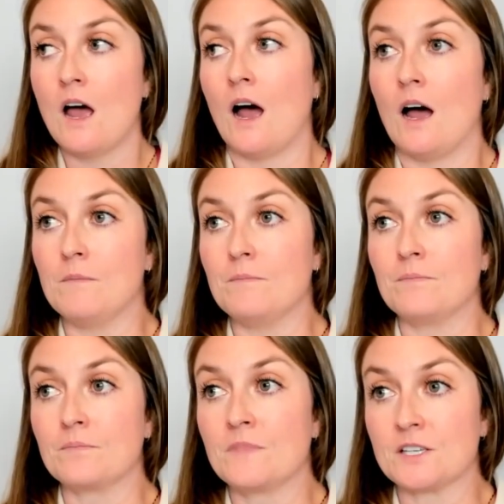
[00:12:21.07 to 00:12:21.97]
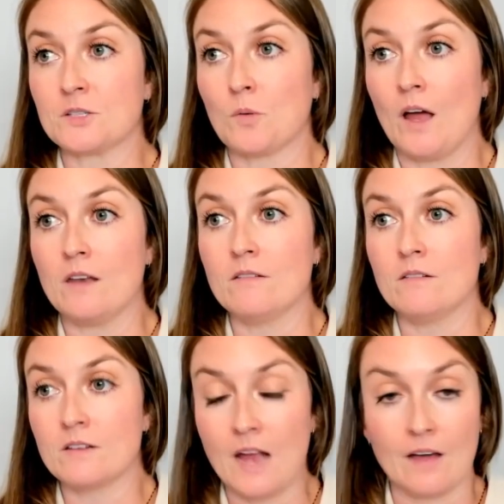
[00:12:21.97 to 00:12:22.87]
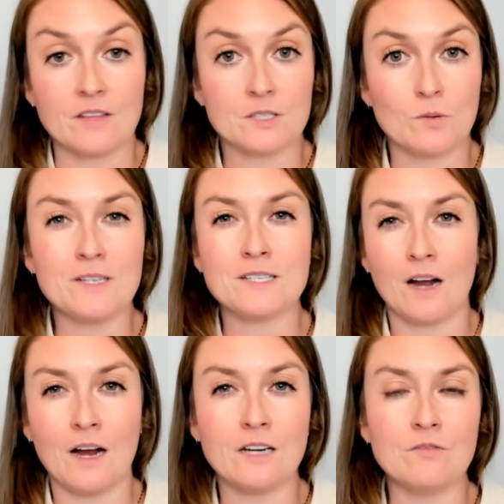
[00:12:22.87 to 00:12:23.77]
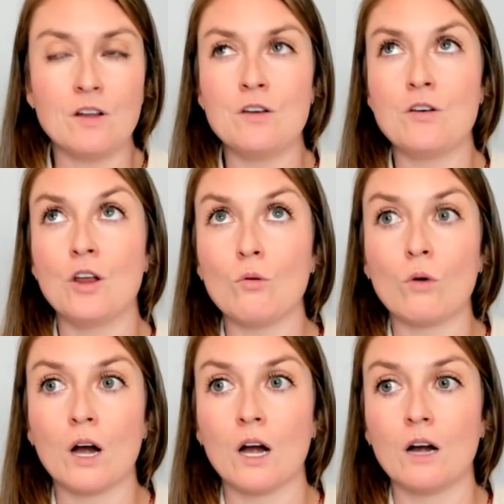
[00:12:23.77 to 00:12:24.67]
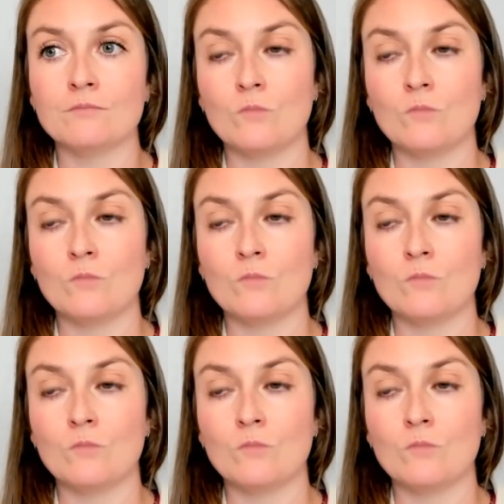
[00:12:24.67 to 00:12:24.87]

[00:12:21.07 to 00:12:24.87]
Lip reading: This one is kind of a newer,